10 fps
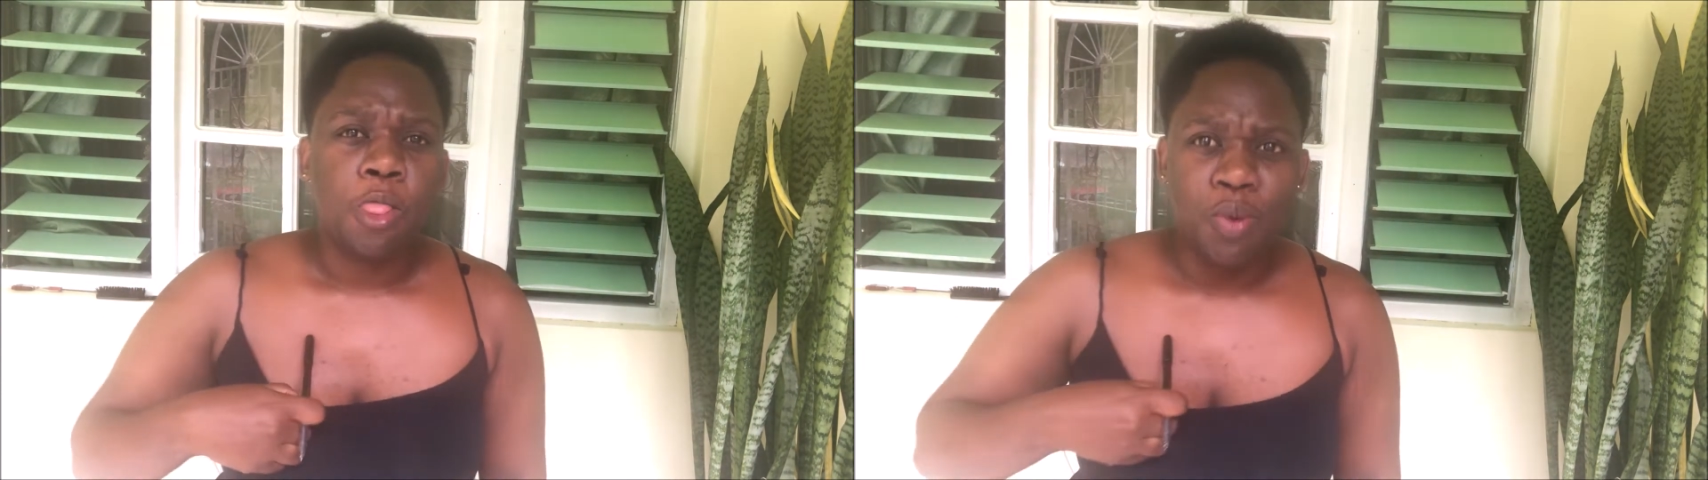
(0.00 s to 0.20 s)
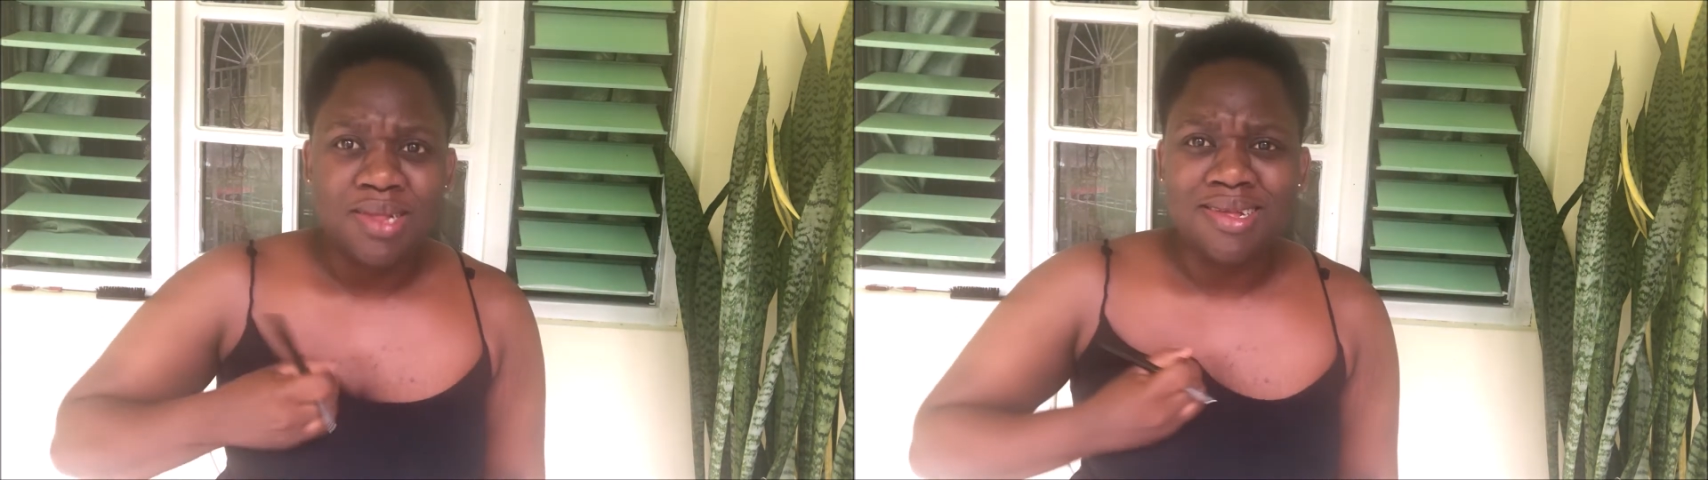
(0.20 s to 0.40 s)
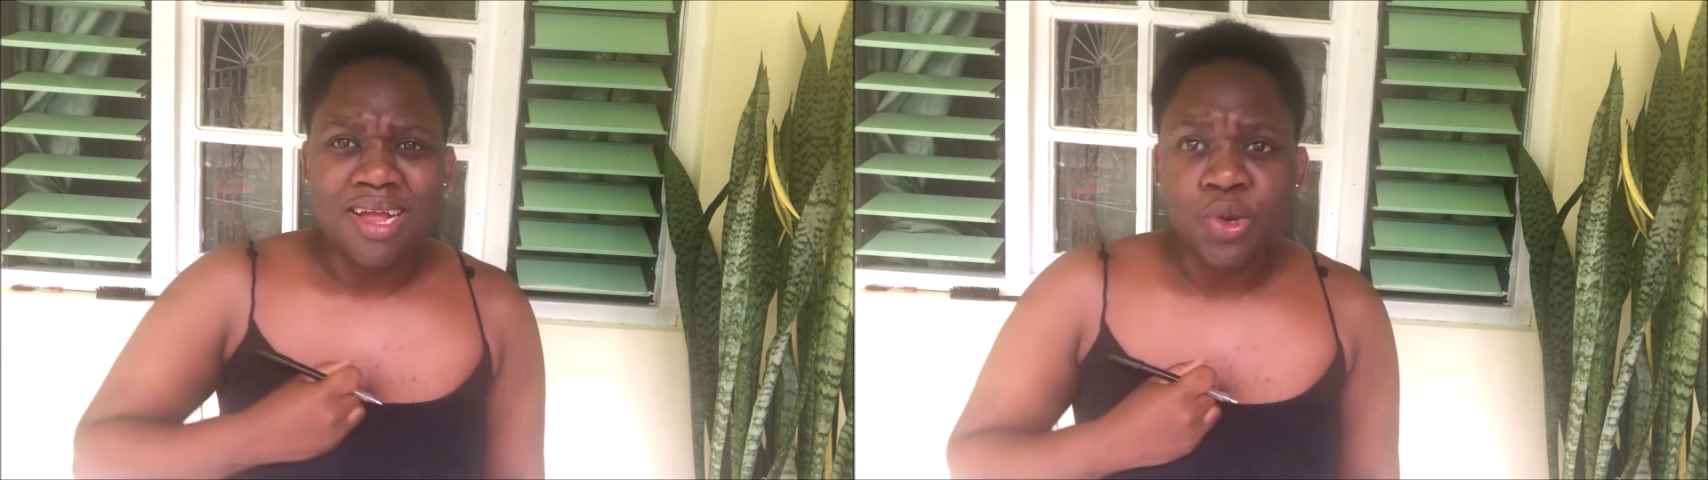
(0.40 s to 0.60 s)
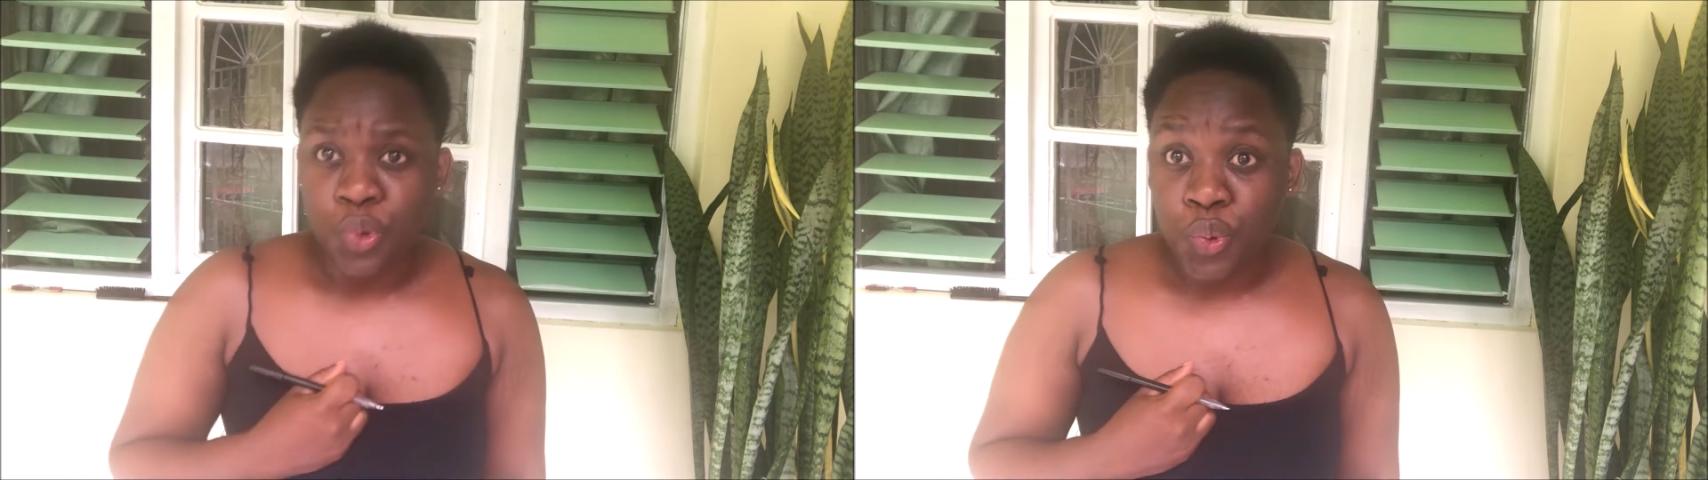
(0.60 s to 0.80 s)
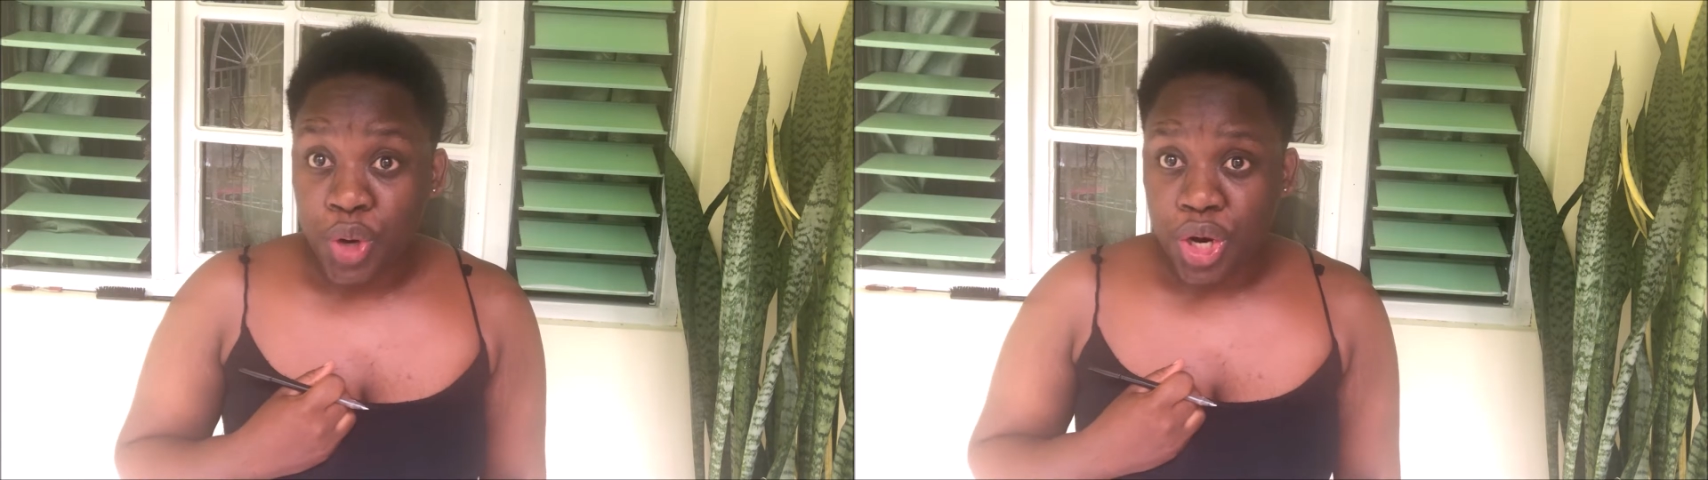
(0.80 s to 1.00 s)
ones that I
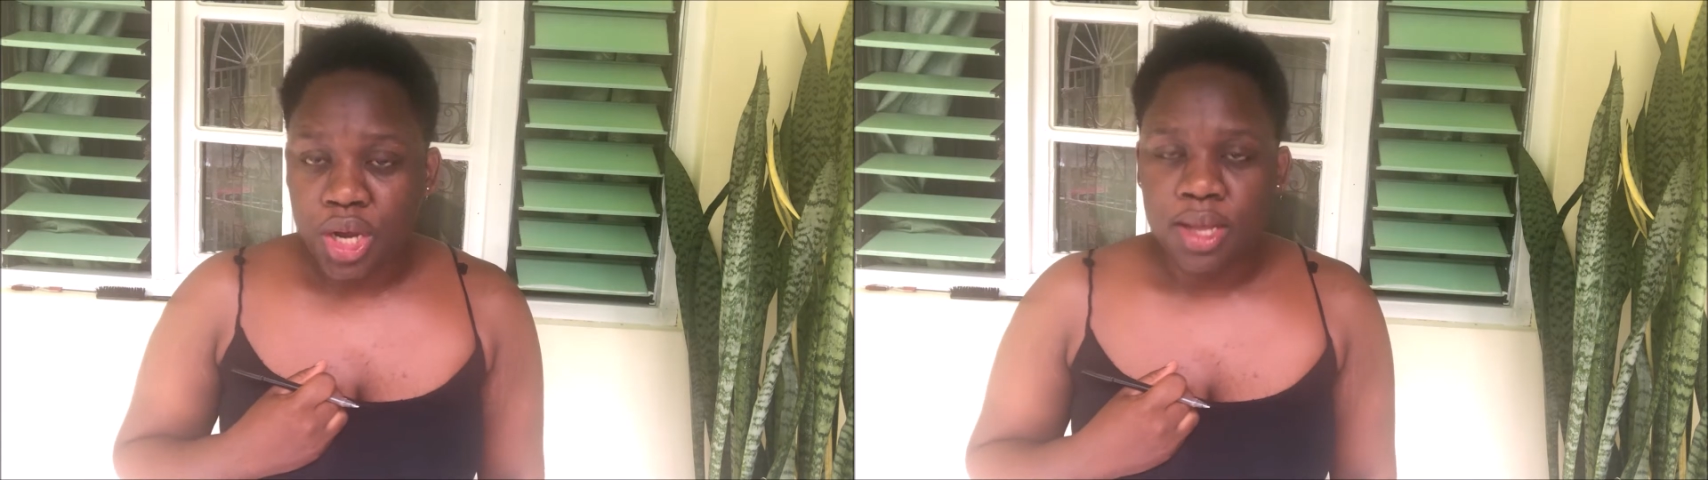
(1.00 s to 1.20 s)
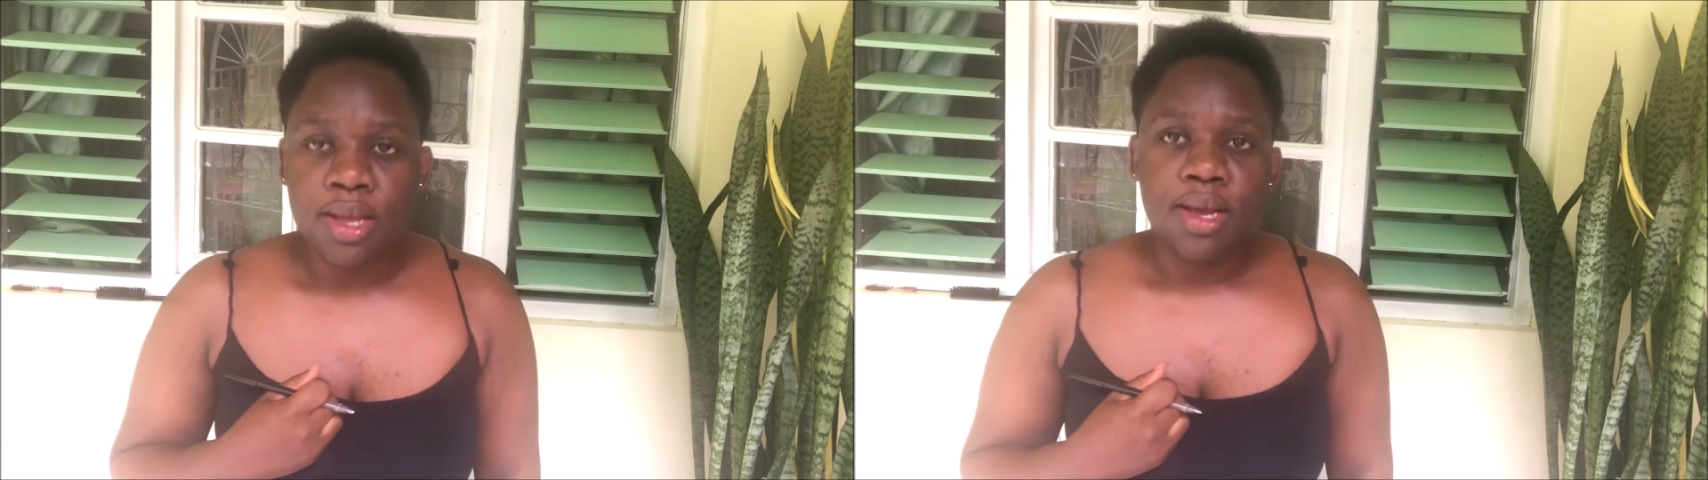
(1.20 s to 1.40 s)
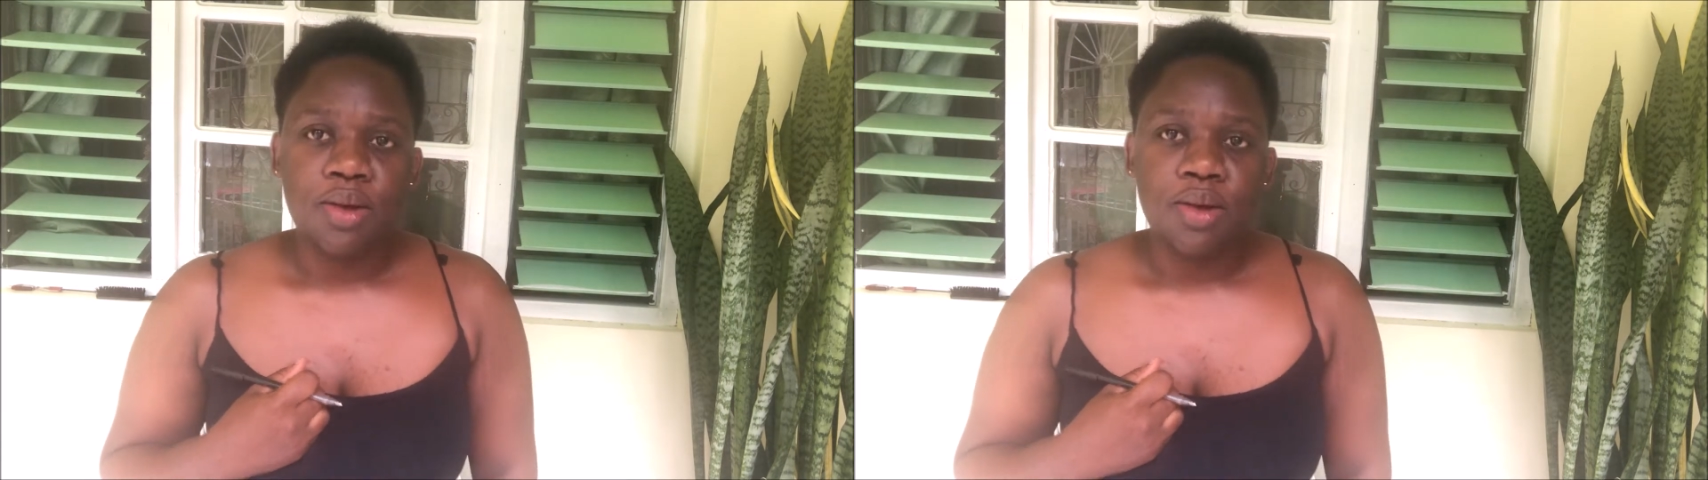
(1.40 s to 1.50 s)
know work